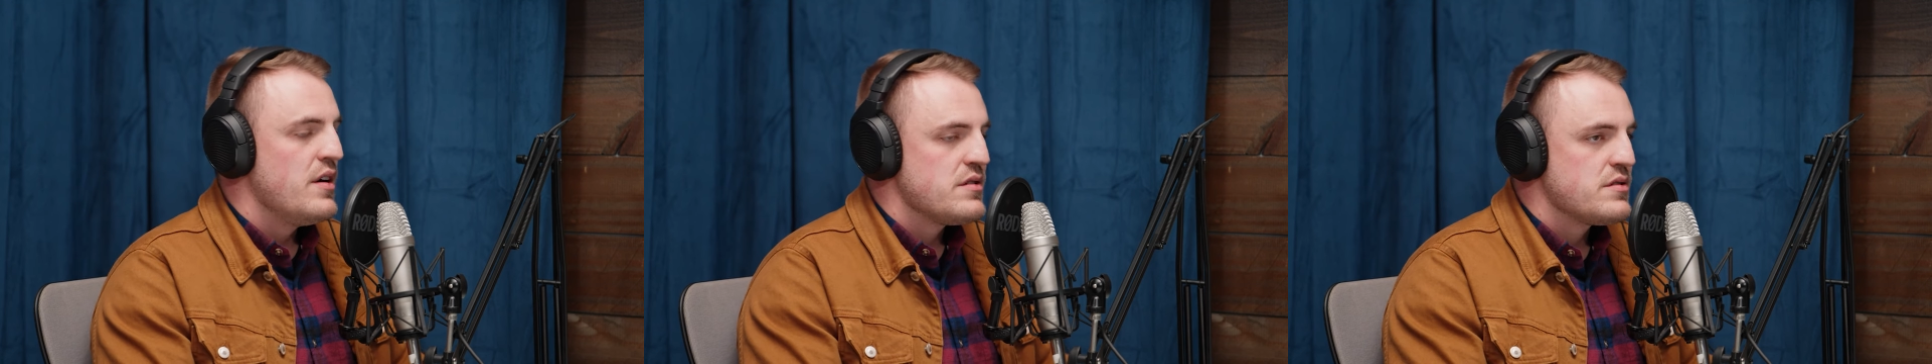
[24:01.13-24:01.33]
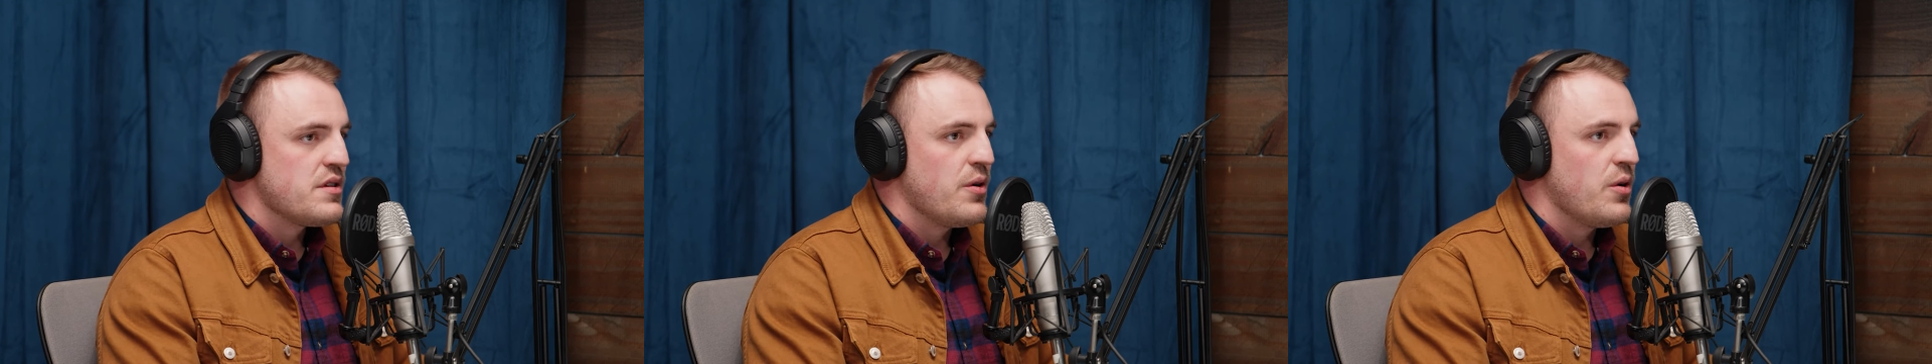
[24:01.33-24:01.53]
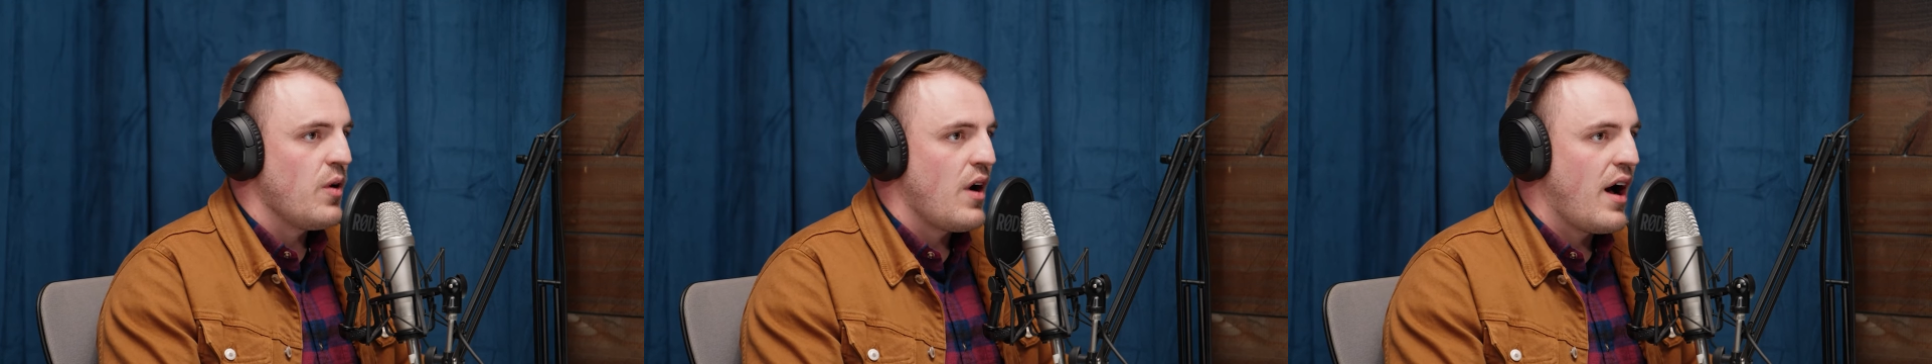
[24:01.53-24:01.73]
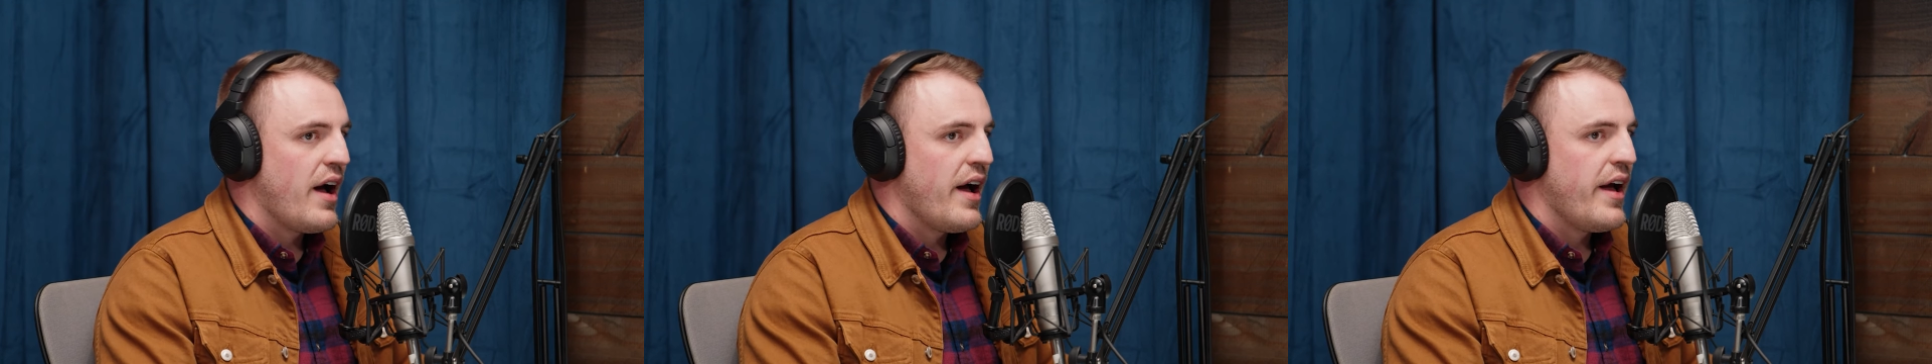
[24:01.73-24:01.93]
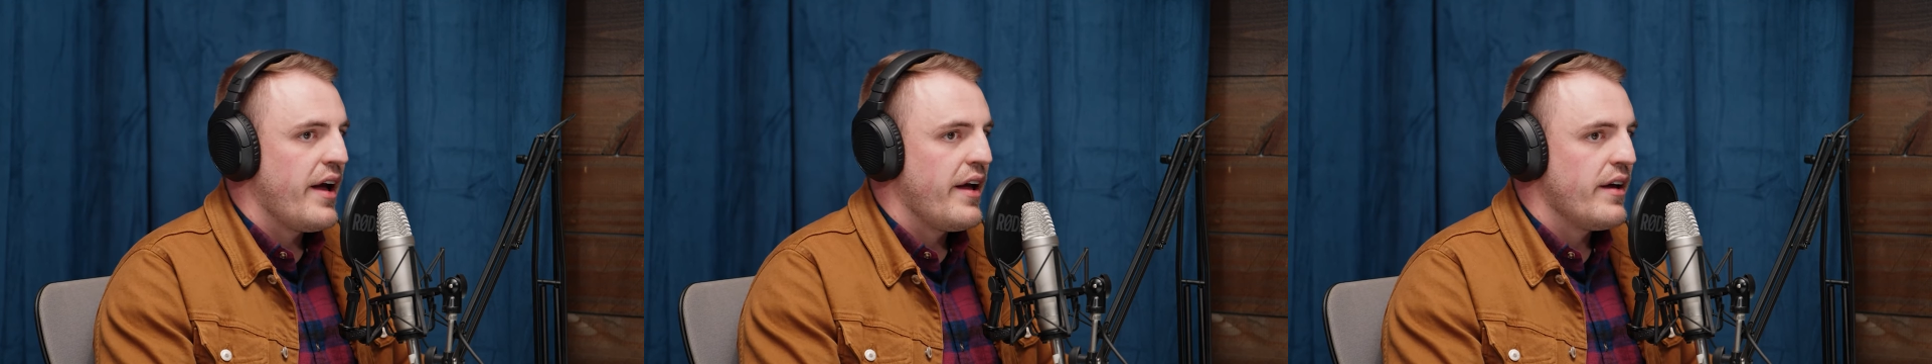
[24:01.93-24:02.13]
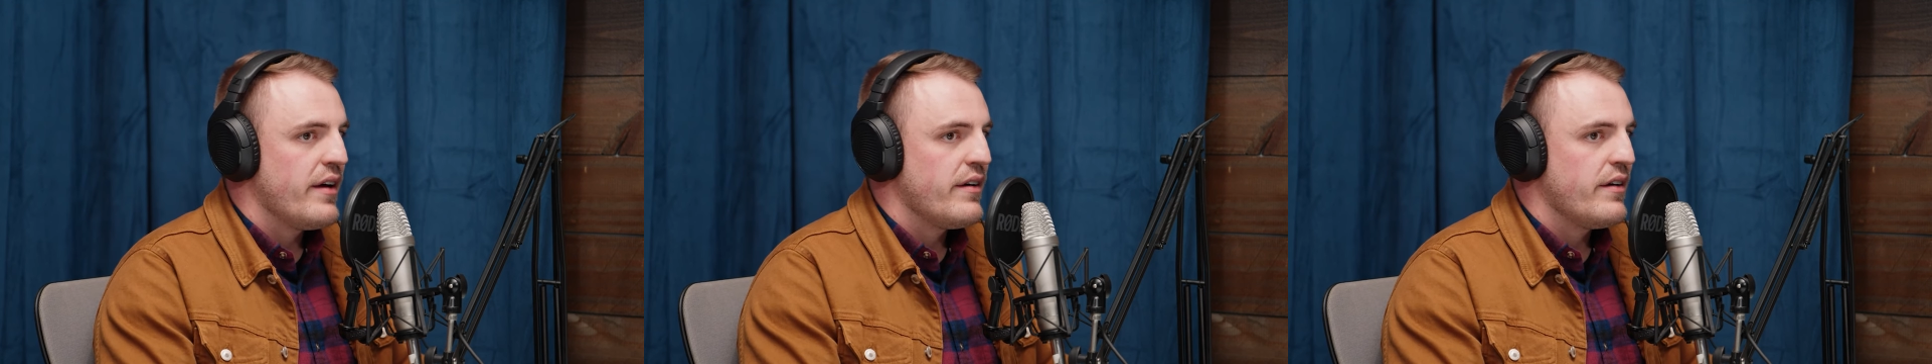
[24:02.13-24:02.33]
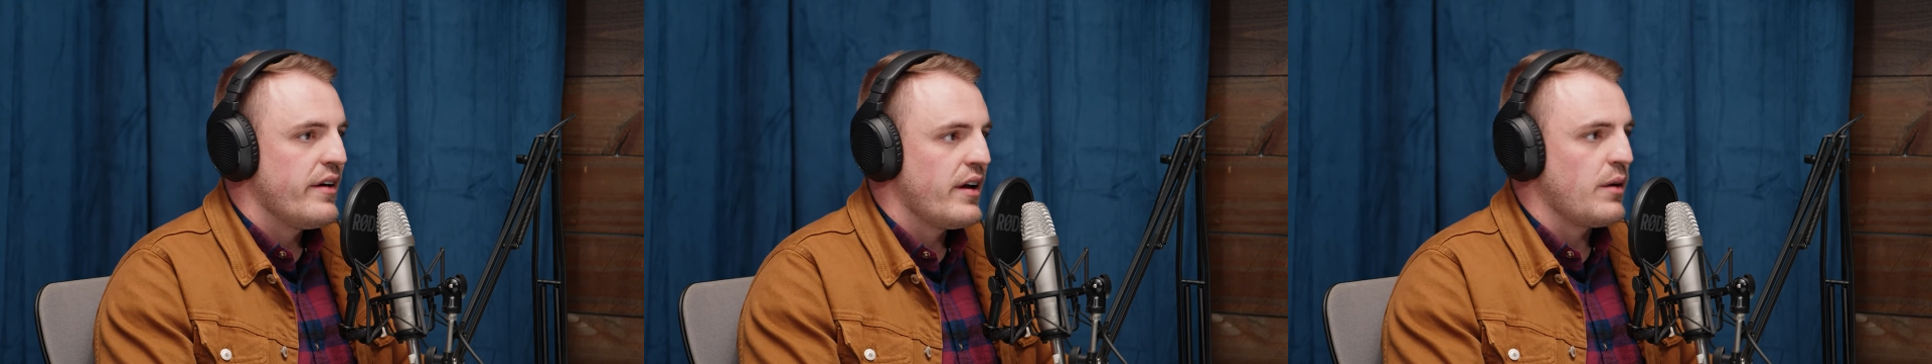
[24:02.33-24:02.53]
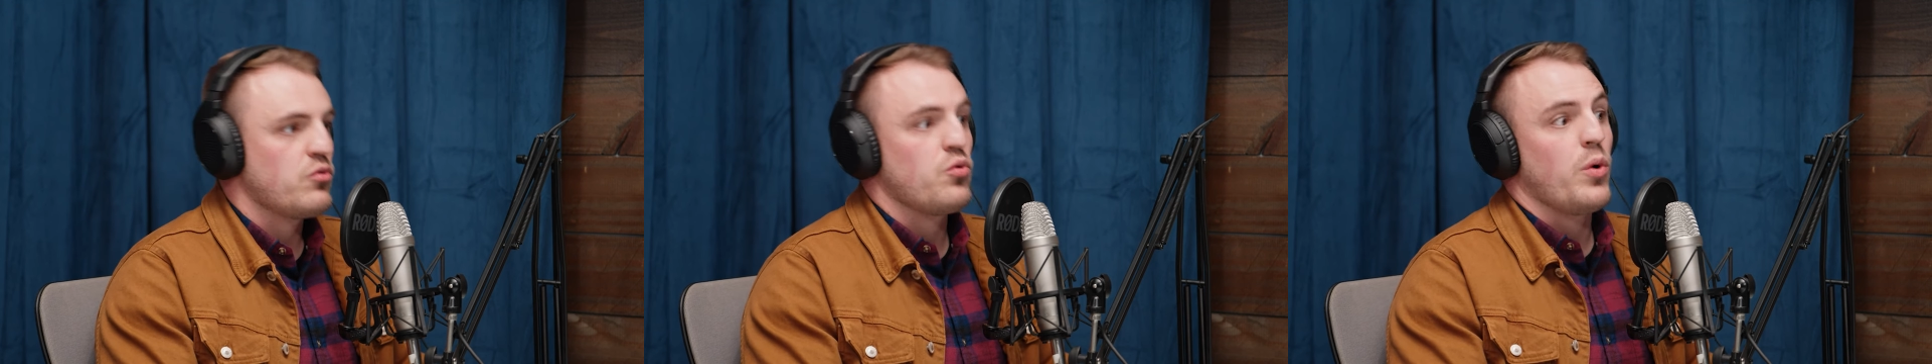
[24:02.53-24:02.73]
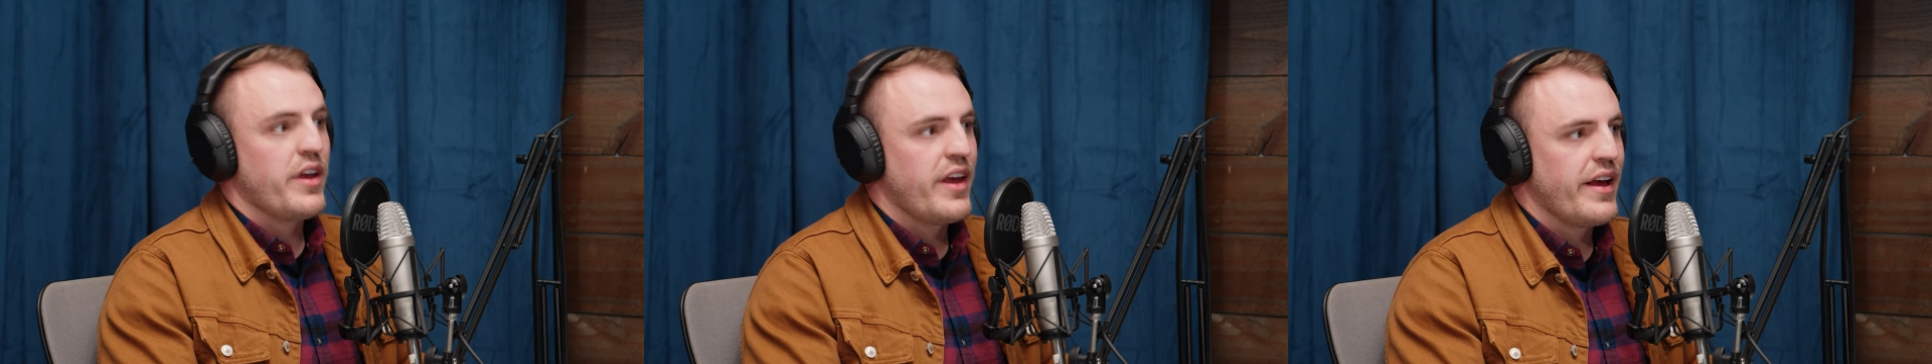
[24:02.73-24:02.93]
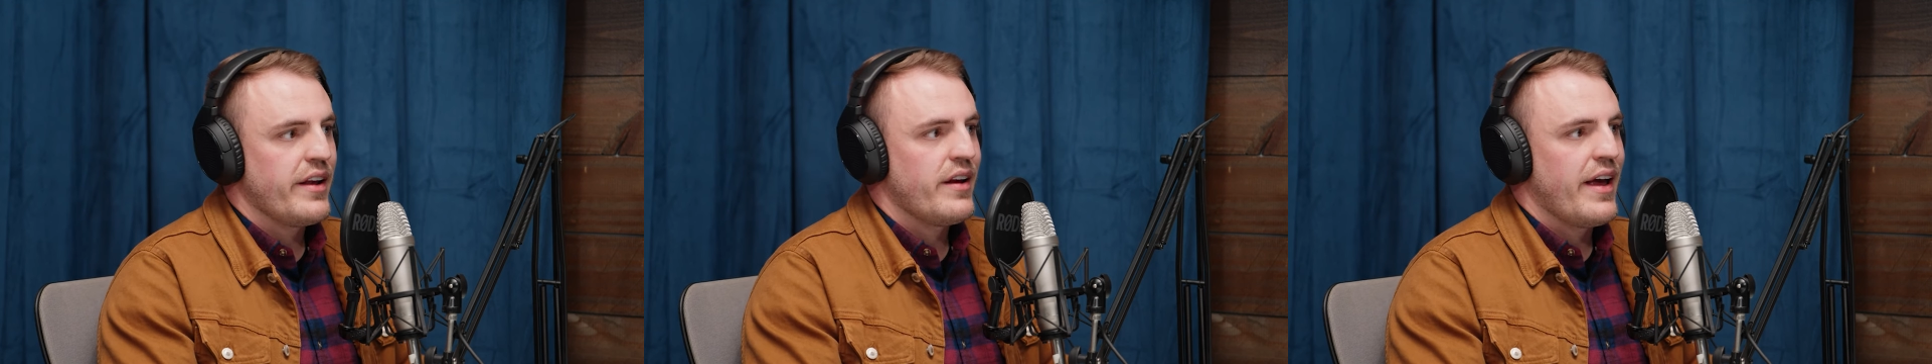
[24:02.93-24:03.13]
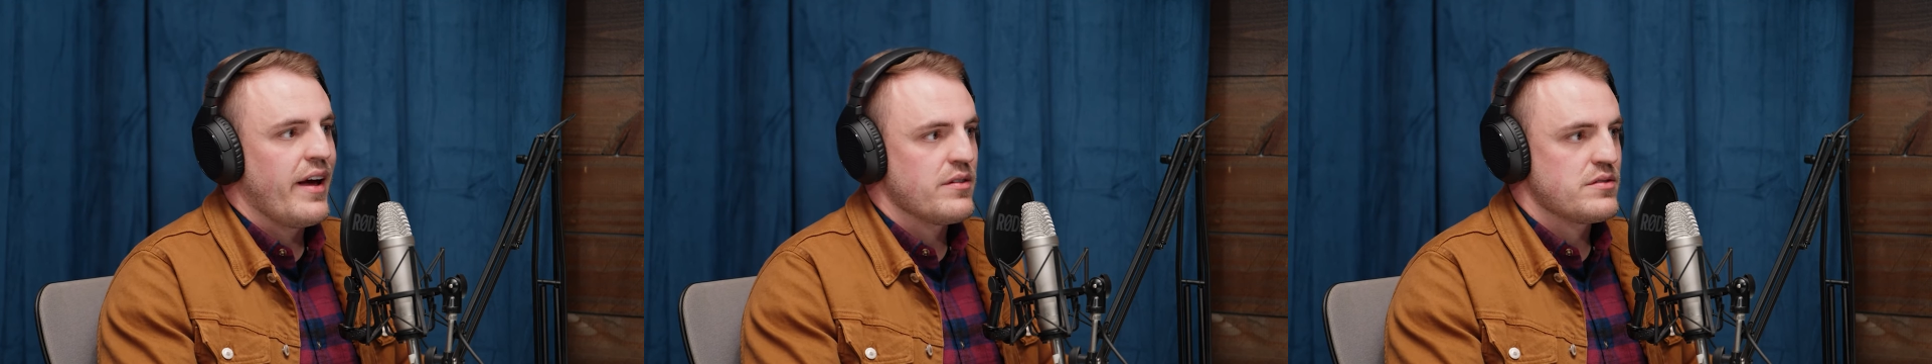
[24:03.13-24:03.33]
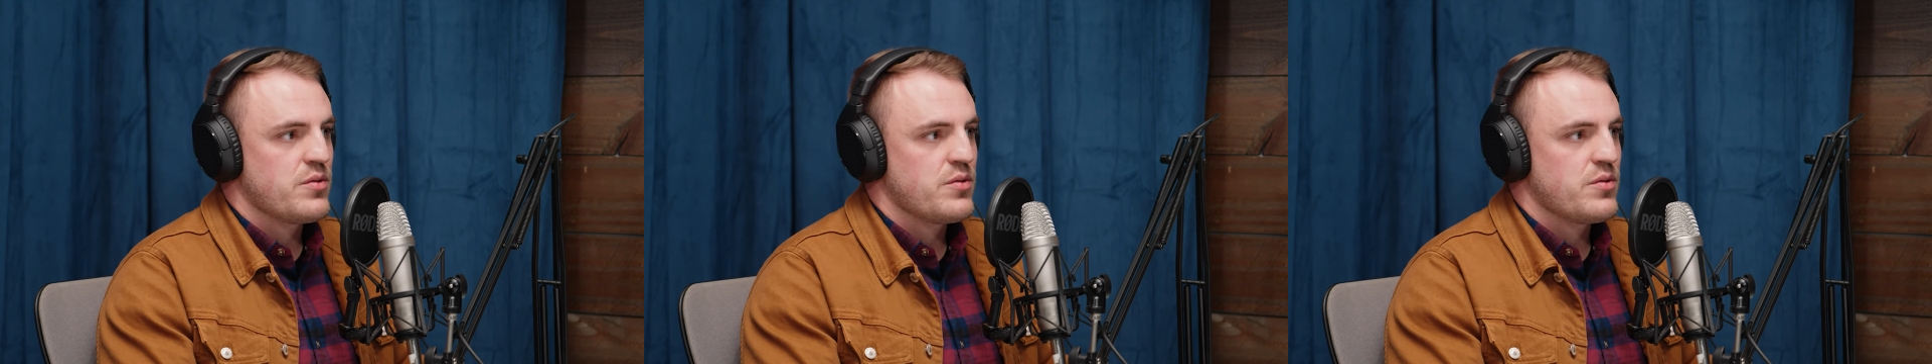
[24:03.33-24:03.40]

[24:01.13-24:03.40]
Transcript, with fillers: So I, and I'm twenty-eight now.